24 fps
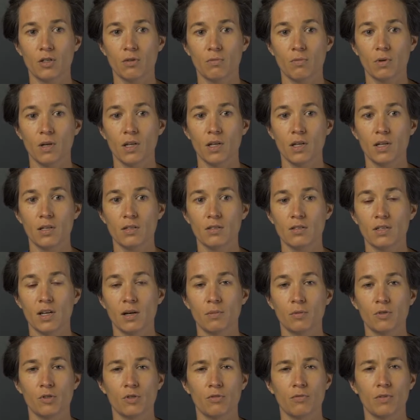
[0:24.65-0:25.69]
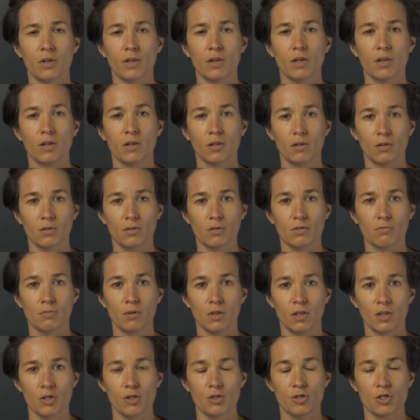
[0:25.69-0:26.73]
you really establish a very close
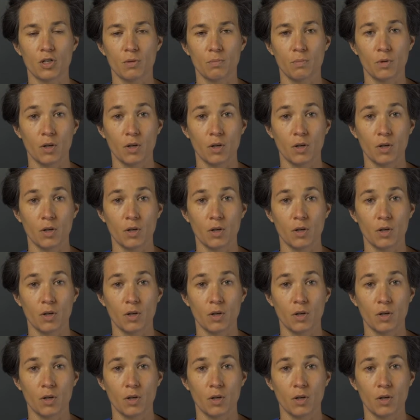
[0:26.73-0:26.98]
relationship,